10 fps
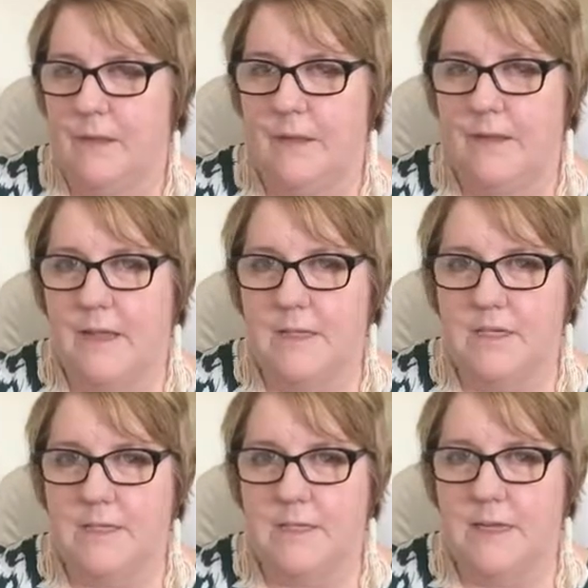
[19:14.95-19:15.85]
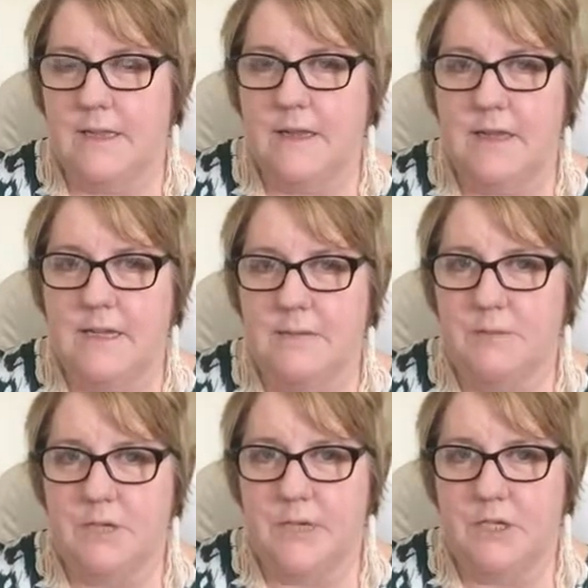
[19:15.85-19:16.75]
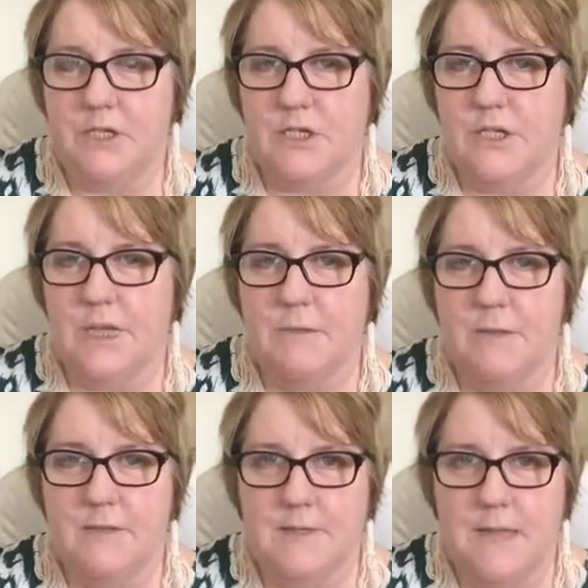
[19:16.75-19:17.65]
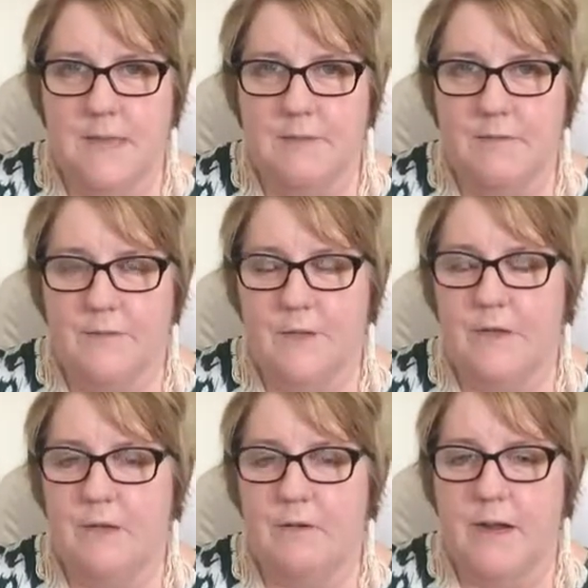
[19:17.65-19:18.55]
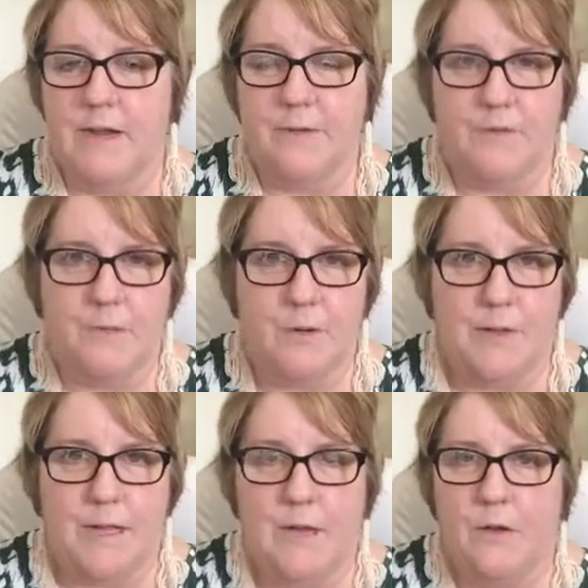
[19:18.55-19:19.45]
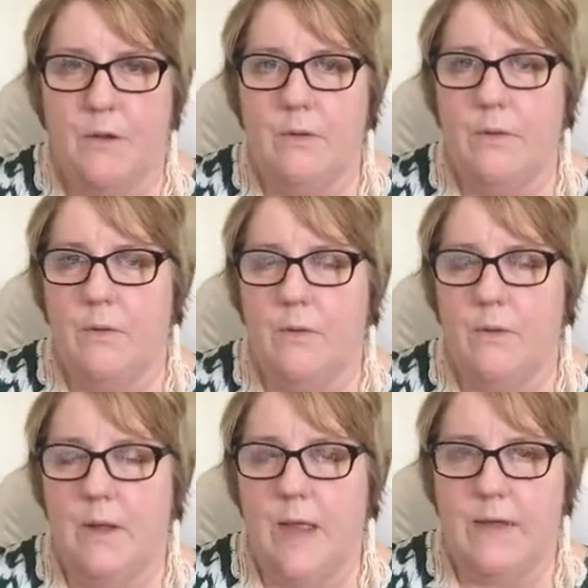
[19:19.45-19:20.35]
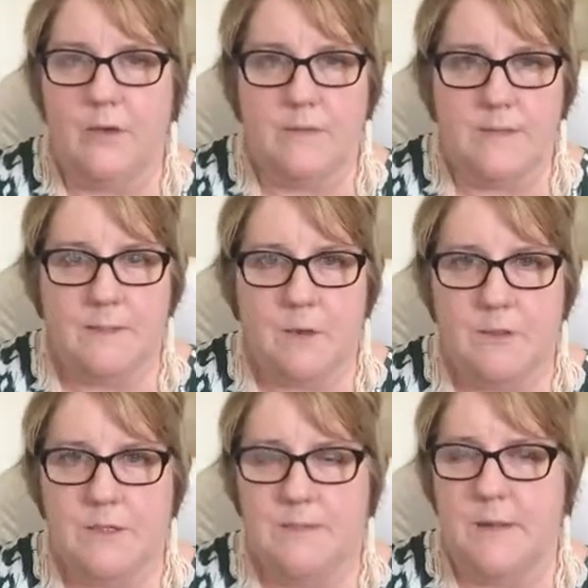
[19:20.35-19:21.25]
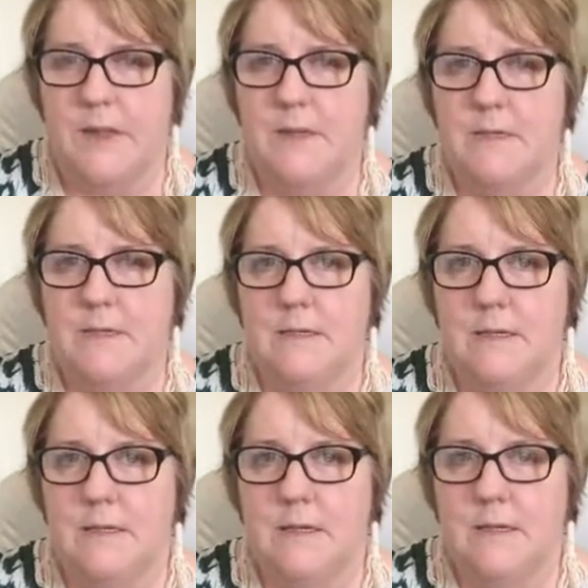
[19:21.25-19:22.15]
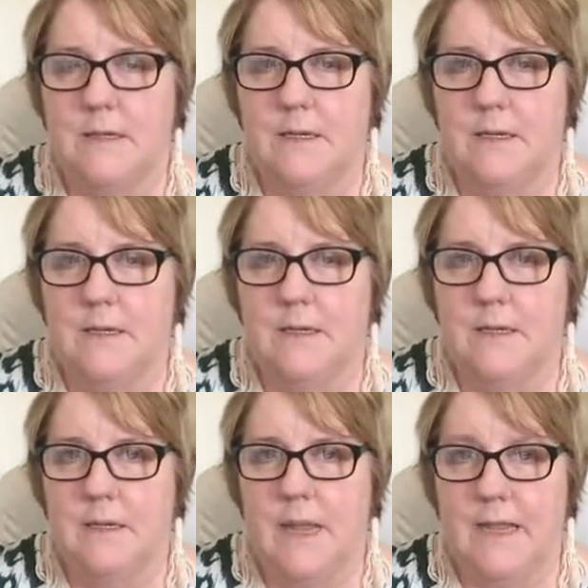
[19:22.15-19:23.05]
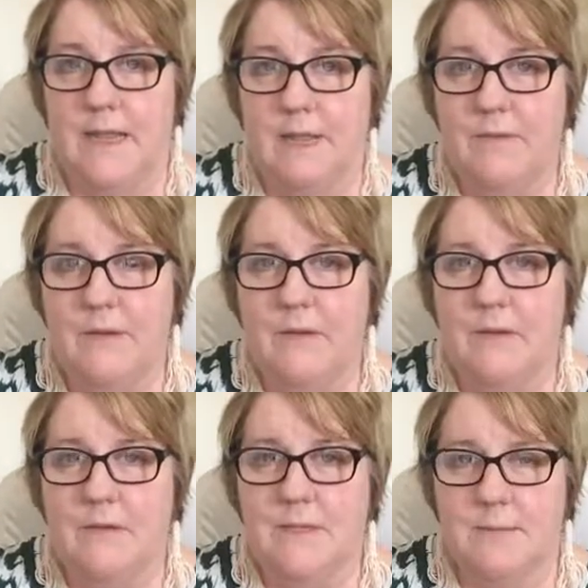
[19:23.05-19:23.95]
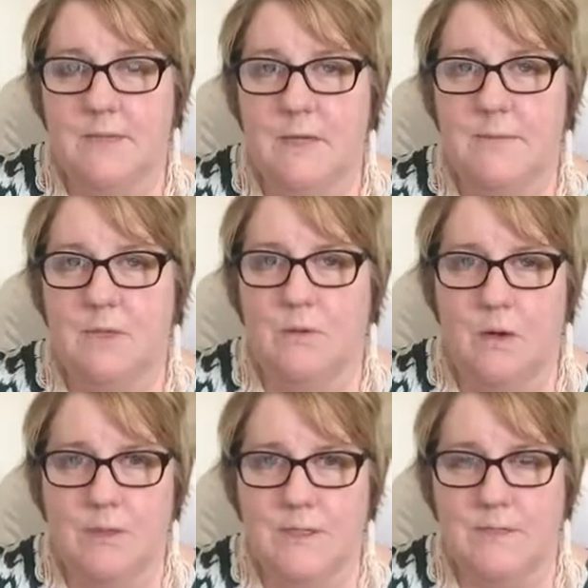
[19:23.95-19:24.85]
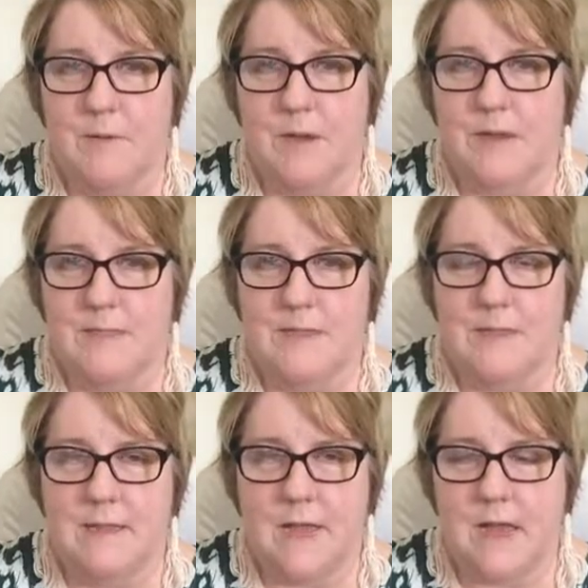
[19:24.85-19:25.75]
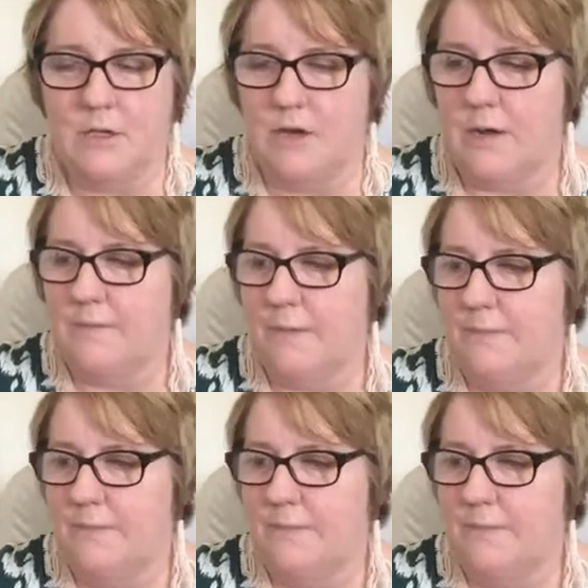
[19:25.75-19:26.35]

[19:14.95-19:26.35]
They're there to protect you, to keep you safe. So they're created from your ego and your subconscious mind, and even sometimes your conscious mind, as in the car driver.